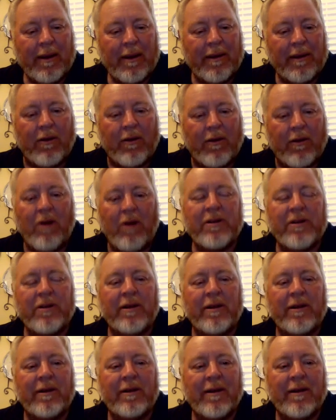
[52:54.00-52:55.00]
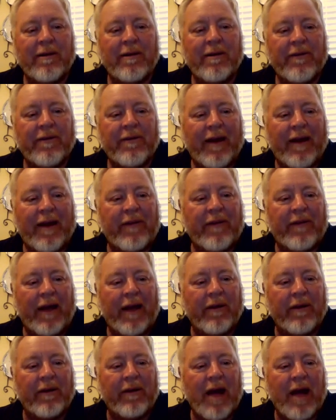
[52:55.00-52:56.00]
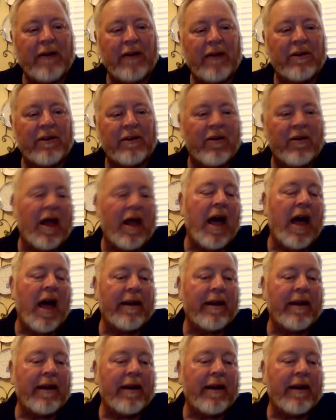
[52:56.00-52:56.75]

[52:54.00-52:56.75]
auction, their $5 auction online.